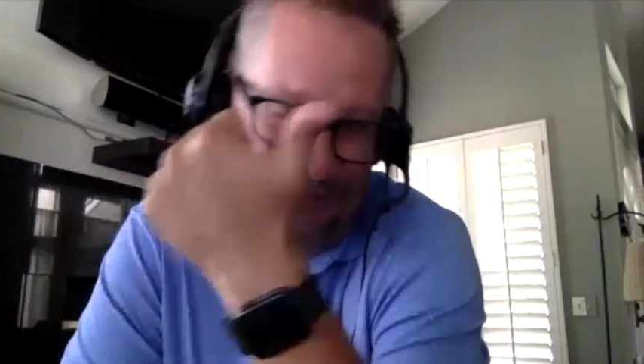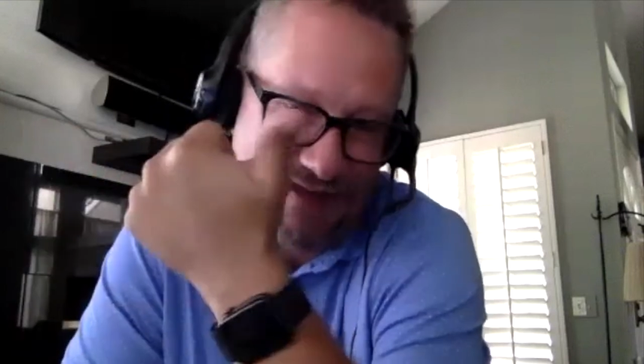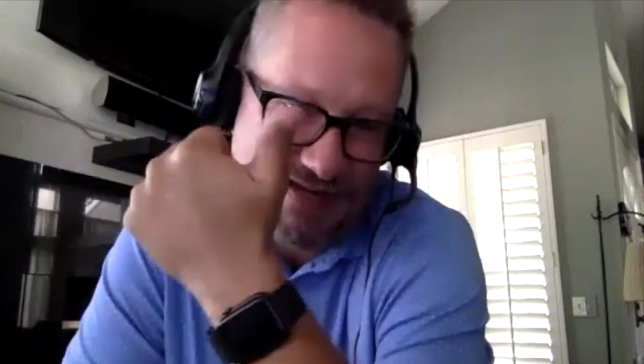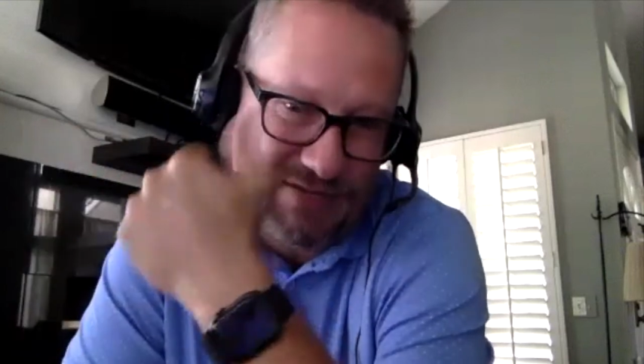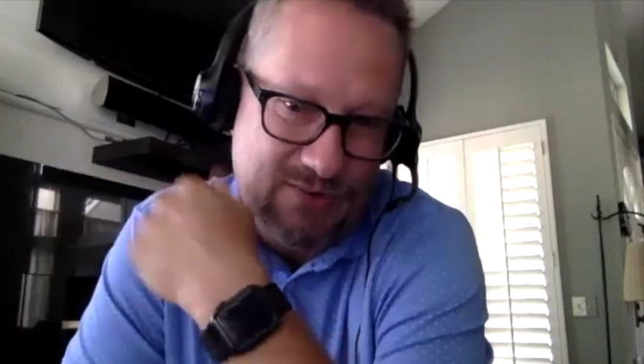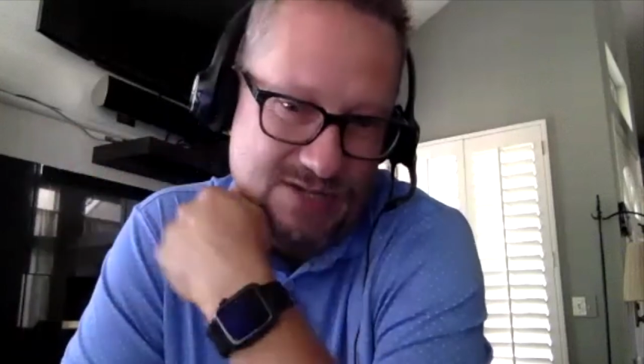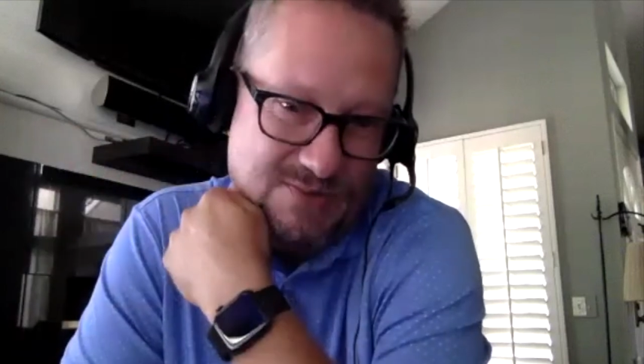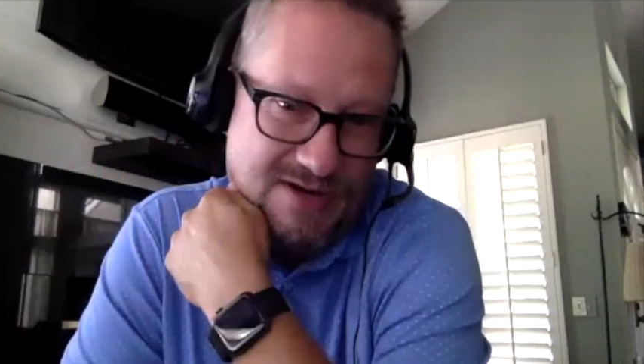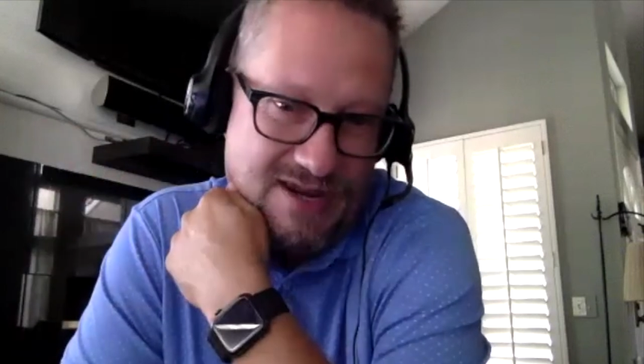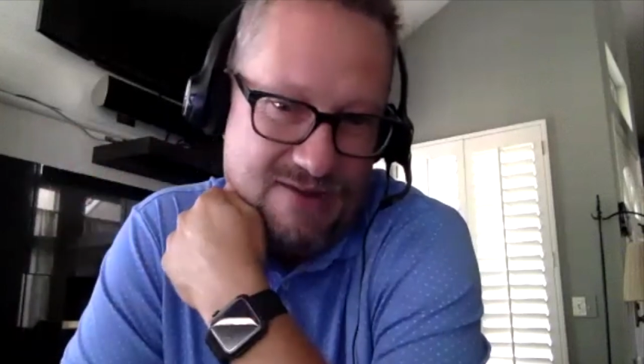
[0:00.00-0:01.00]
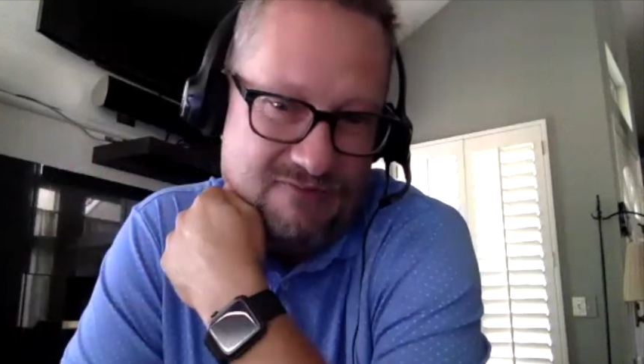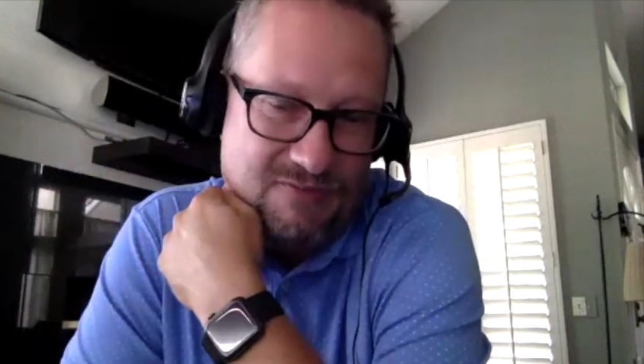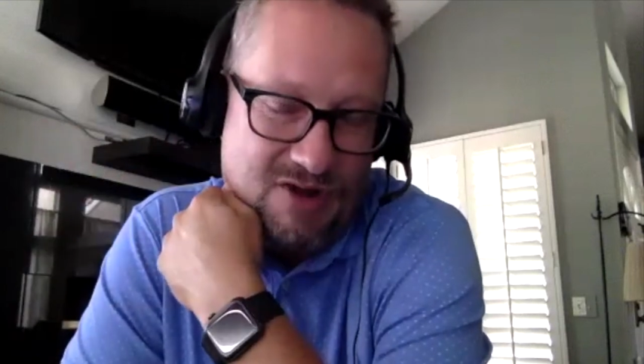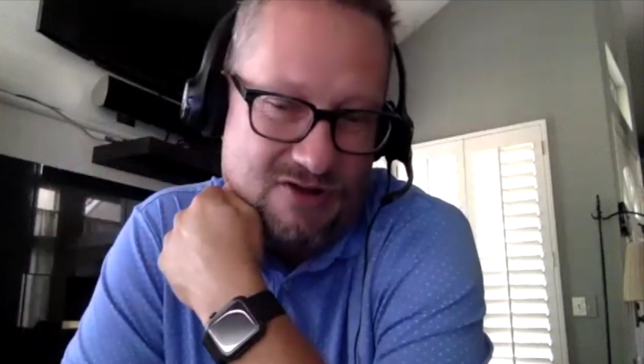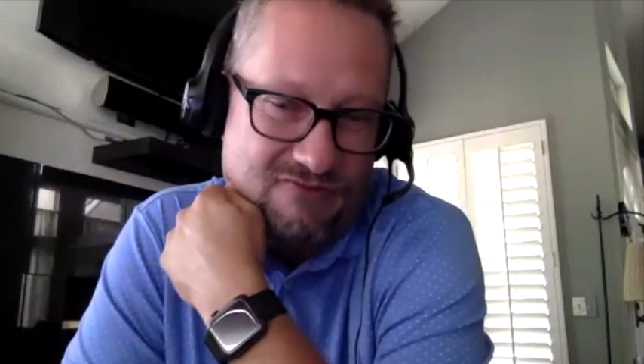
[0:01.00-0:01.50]
Thanks to Wes Whittingham from
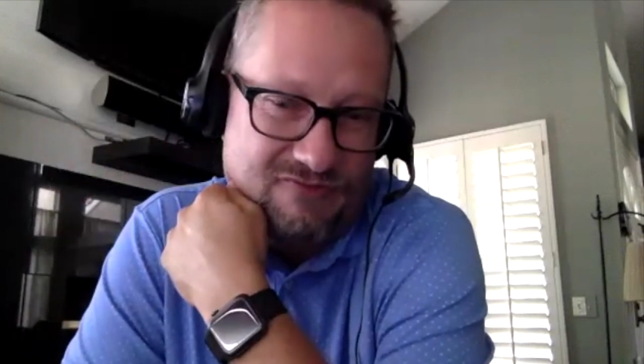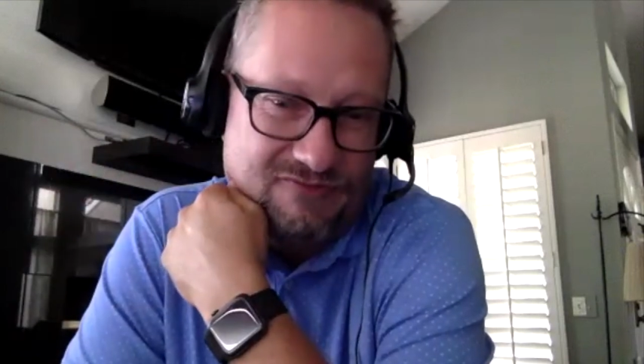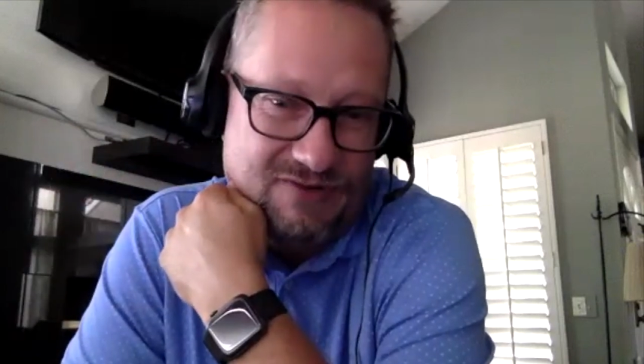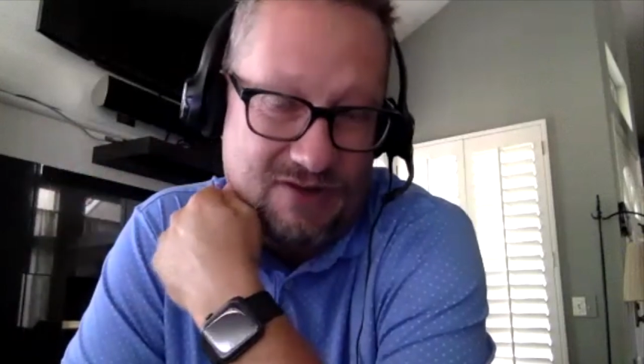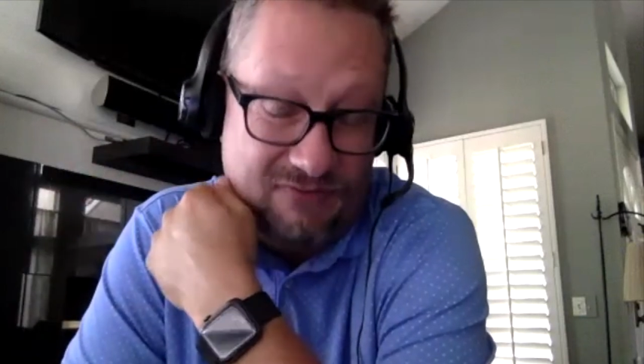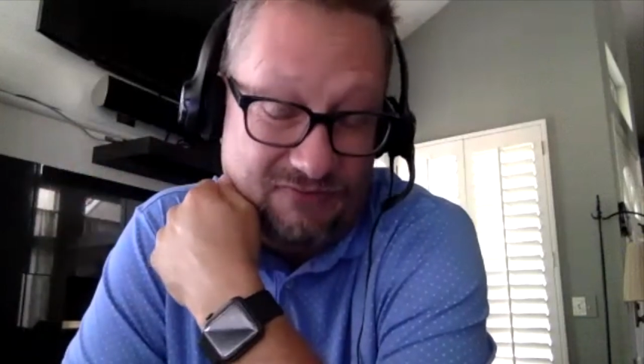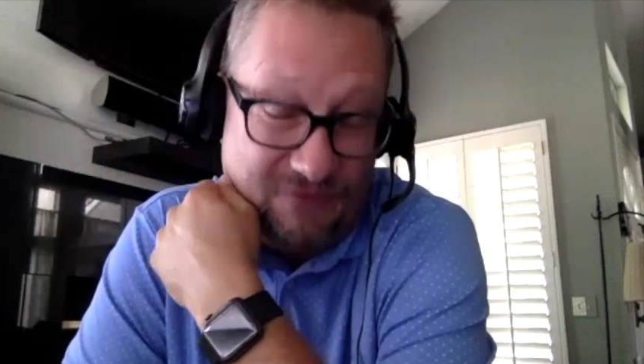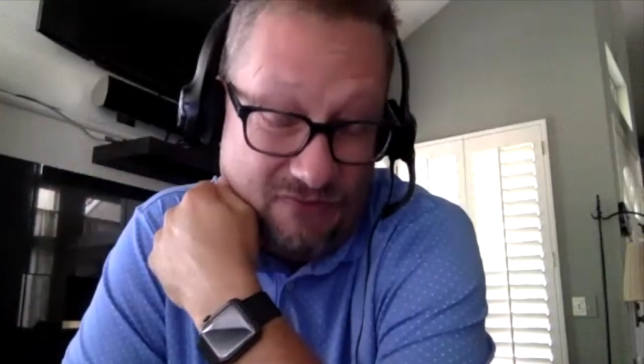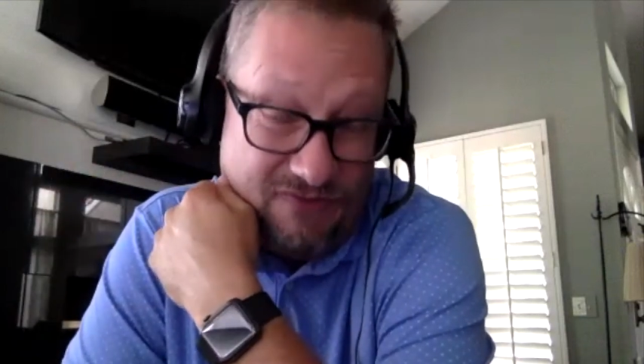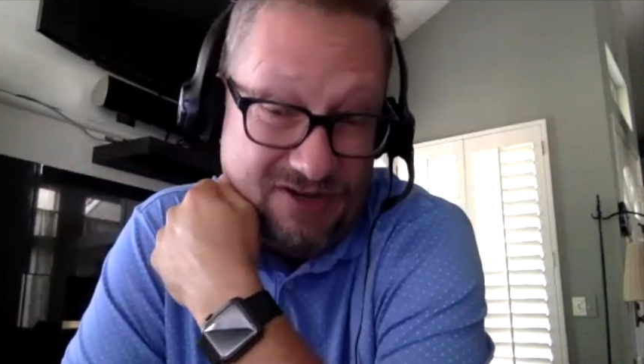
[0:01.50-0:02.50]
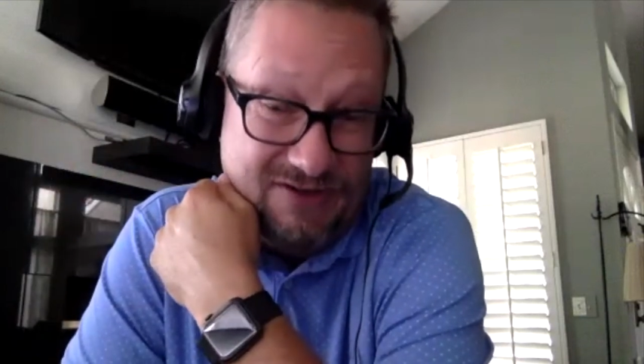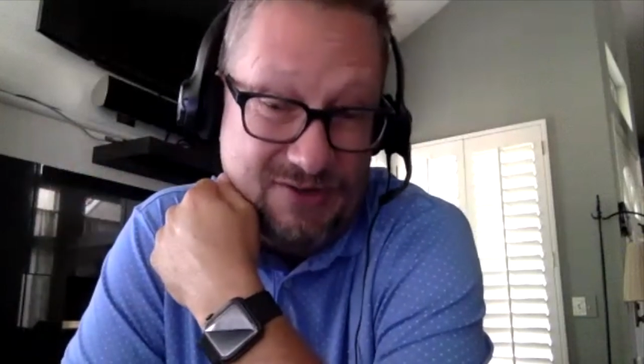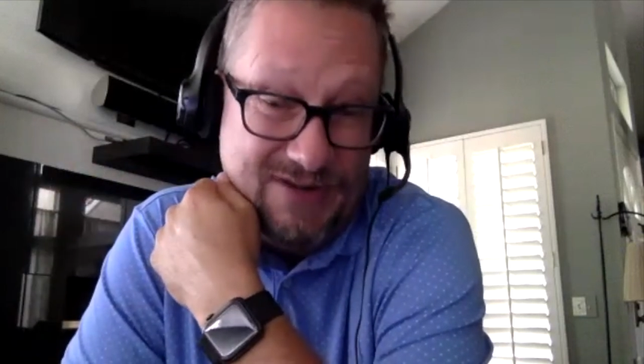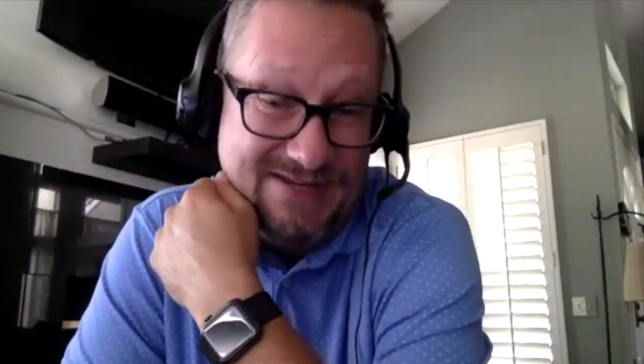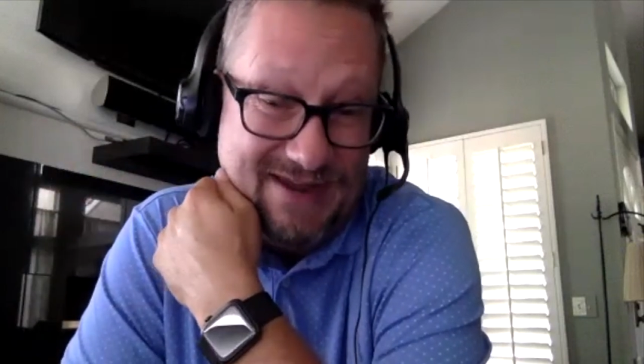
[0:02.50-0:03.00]
Volvik
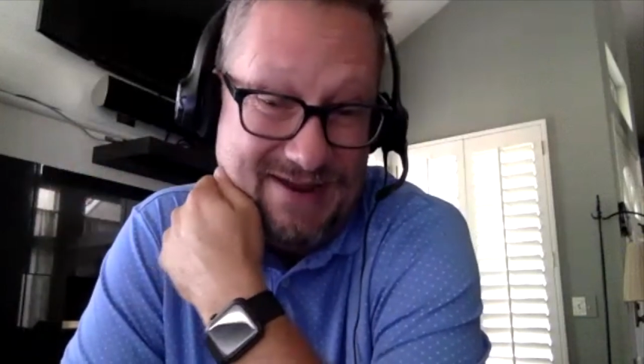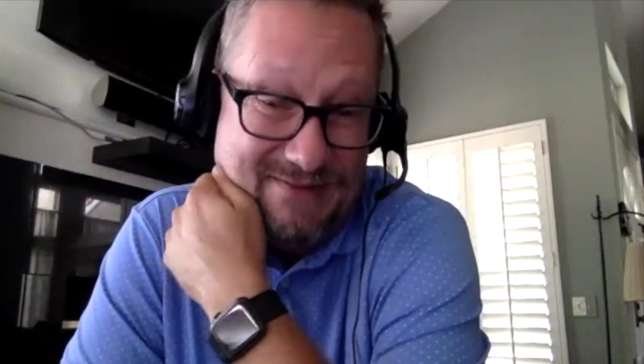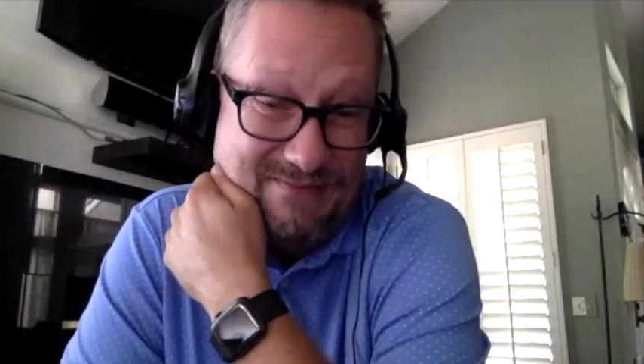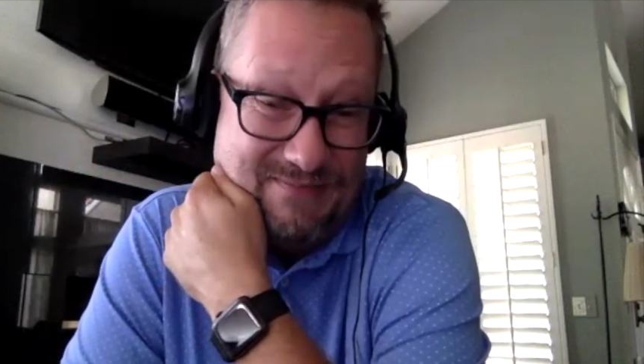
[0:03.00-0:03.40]
USA